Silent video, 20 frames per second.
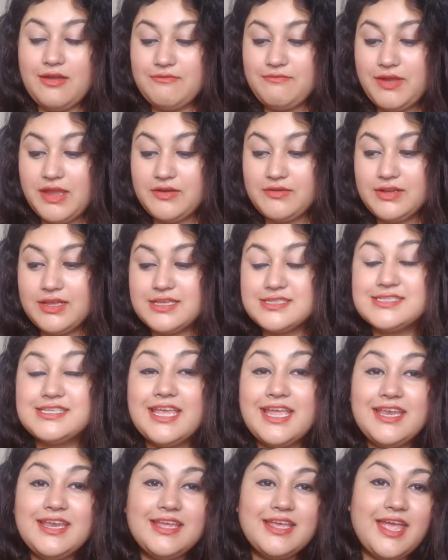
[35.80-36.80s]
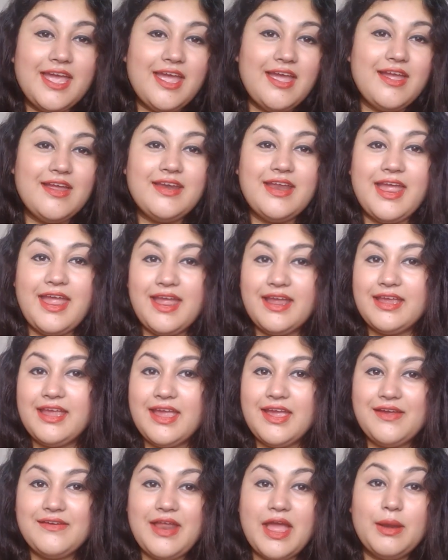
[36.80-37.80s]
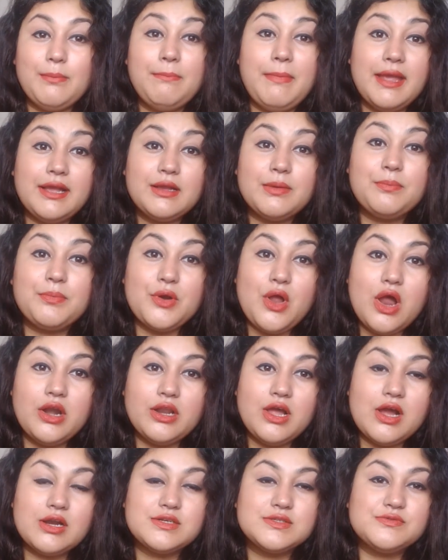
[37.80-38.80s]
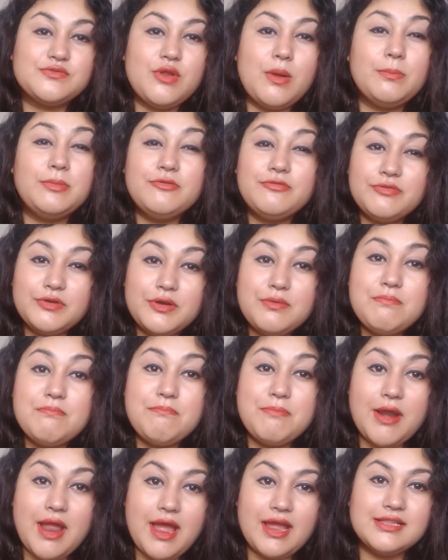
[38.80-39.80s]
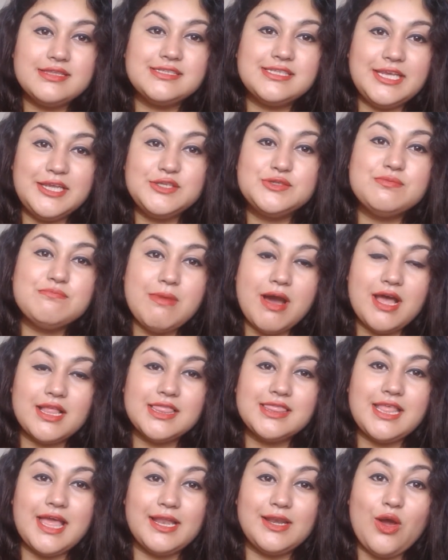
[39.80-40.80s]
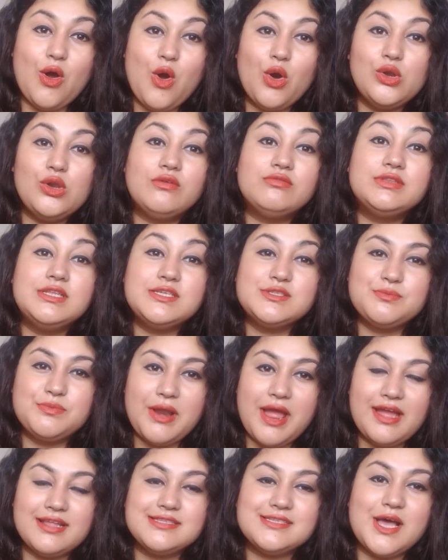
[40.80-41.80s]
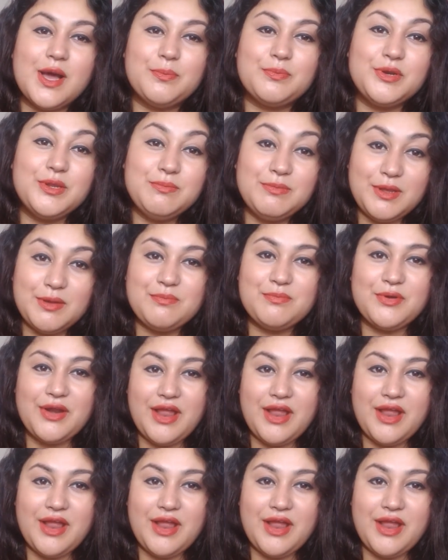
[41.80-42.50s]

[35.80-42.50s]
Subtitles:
various skincare, hair care and makeup products from different brands each month, and all of these brands are premium